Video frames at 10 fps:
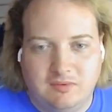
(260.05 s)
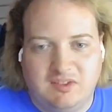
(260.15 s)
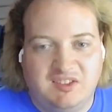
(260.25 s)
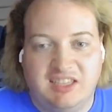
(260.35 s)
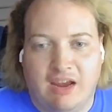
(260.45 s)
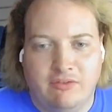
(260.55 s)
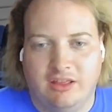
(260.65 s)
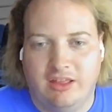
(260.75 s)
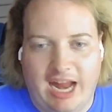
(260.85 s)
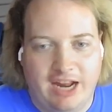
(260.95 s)

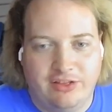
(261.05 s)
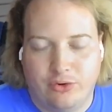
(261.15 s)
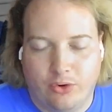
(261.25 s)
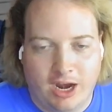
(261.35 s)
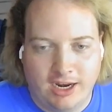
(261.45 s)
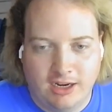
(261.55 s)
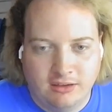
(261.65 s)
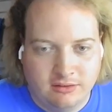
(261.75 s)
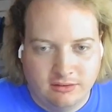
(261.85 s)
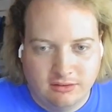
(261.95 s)
seventh, eighth grade.
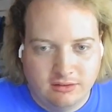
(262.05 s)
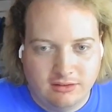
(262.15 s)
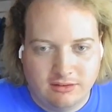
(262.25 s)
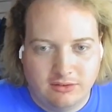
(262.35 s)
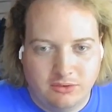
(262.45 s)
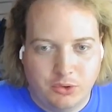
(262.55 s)
Yeah.